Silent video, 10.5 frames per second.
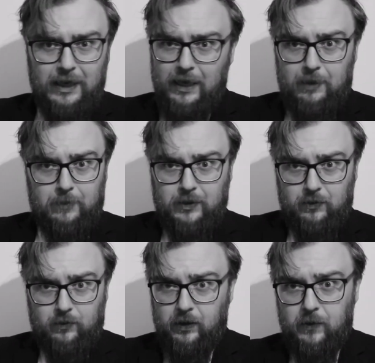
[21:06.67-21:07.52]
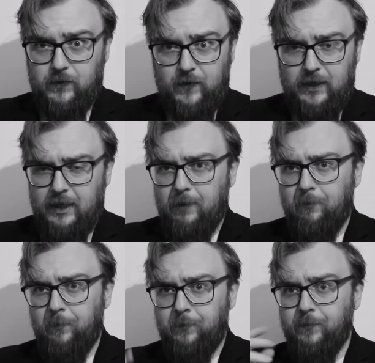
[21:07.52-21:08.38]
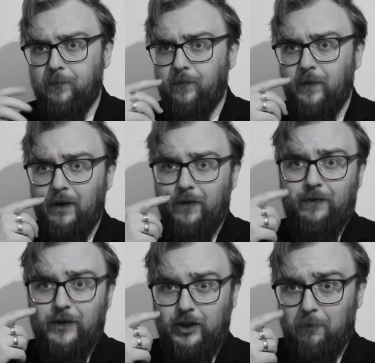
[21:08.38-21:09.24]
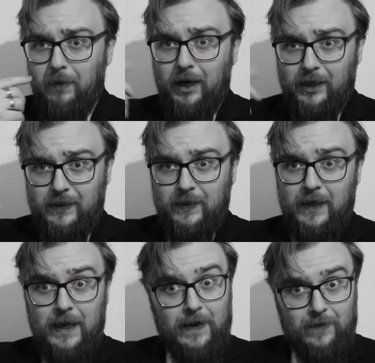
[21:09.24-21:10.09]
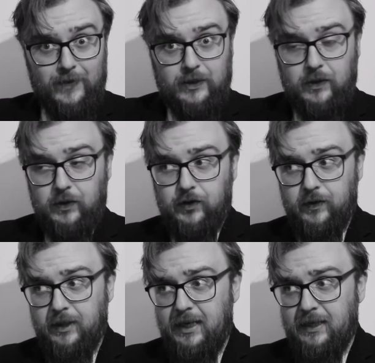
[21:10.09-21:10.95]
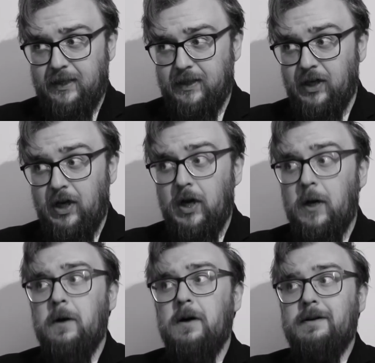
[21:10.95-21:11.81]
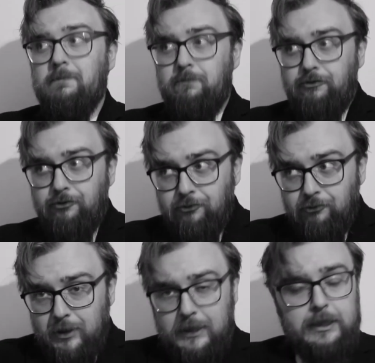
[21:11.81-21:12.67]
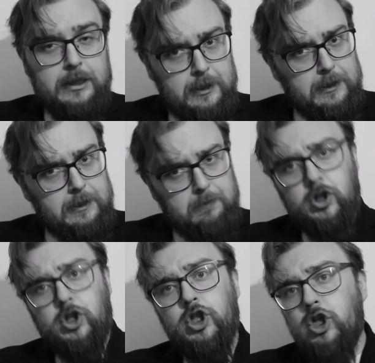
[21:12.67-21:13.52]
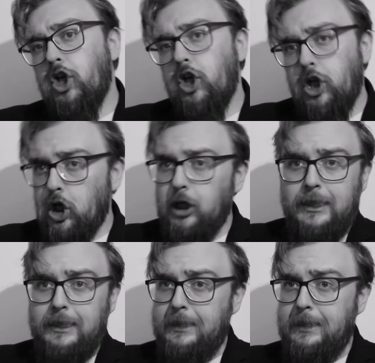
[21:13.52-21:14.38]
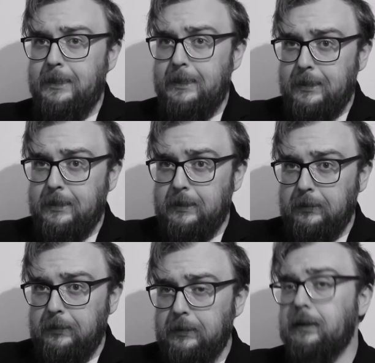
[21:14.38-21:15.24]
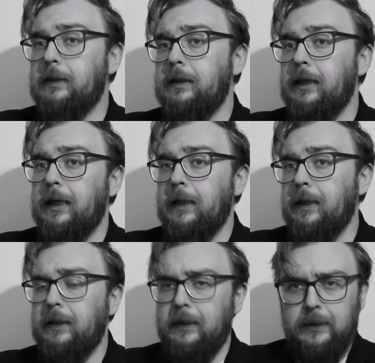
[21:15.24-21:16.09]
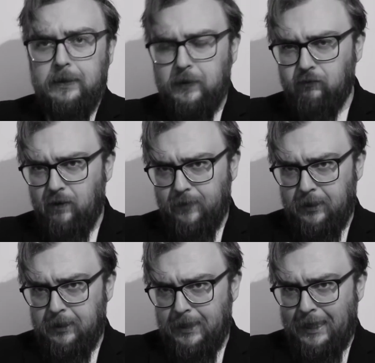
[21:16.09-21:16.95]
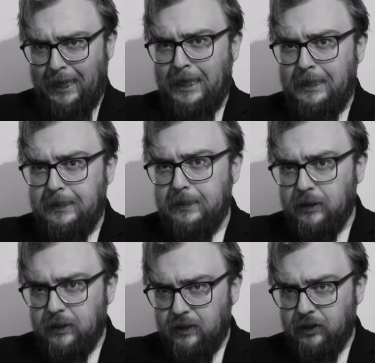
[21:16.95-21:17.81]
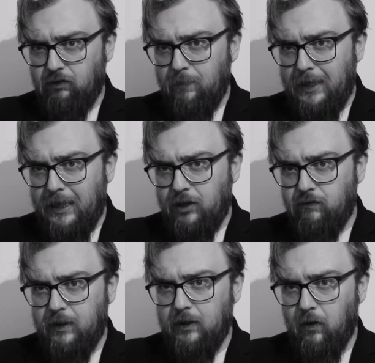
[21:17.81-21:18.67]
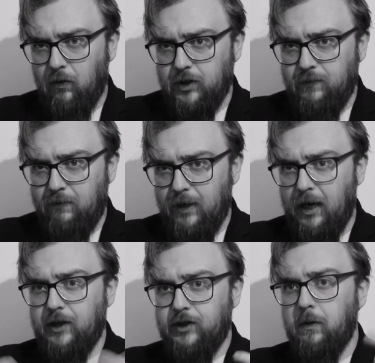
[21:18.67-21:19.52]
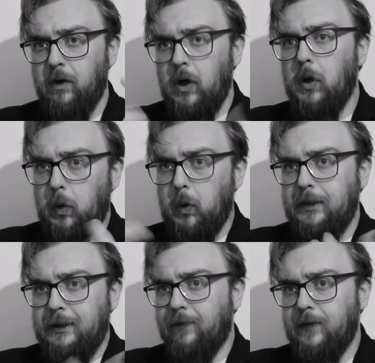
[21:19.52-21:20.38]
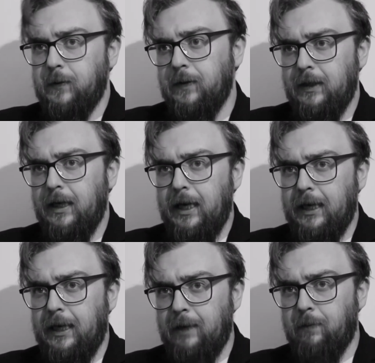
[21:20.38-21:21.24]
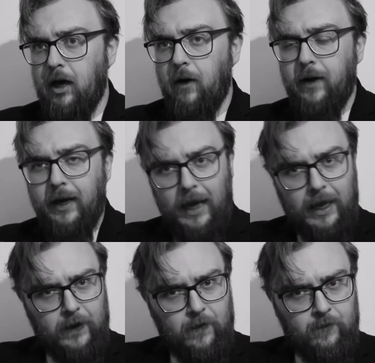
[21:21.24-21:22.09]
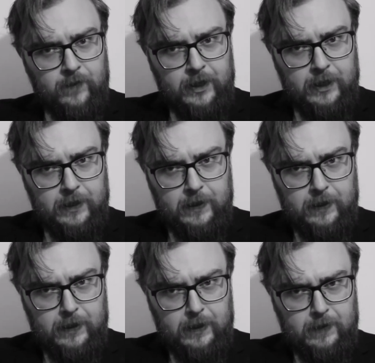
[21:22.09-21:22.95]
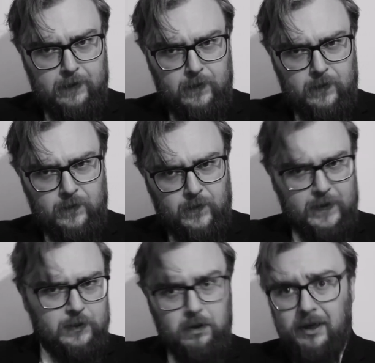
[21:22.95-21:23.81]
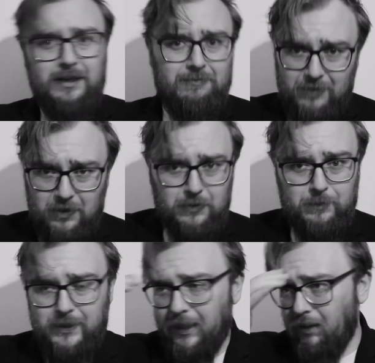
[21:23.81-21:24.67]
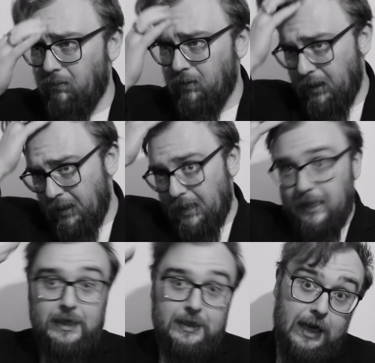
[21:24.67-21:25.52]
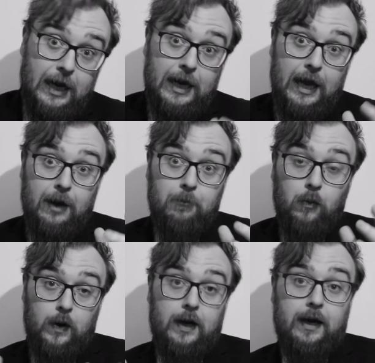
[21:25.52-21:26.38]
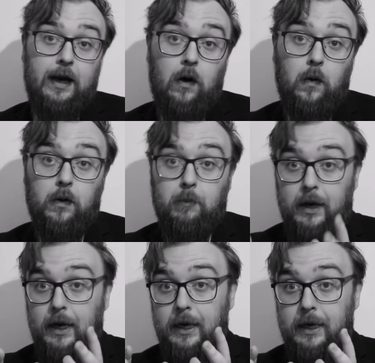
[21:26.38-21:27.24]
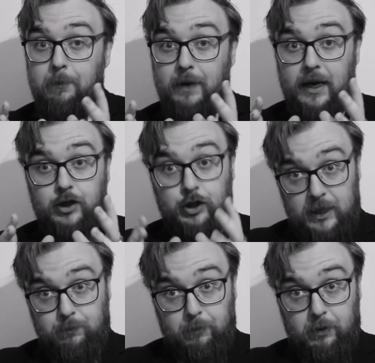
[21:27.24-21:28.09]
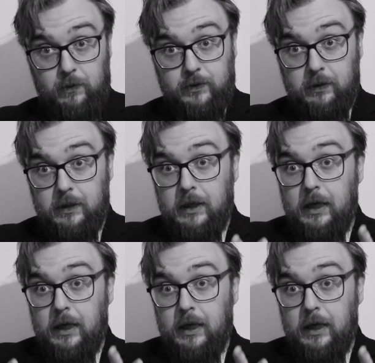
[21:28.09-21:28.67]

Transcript: because Lord knows the the job market in this country is pretty much non-existent, and rather hideous discriminatory laws in that regard, so always have to keep going. And the first one, in no particular order, is I am working on my PhD proposal.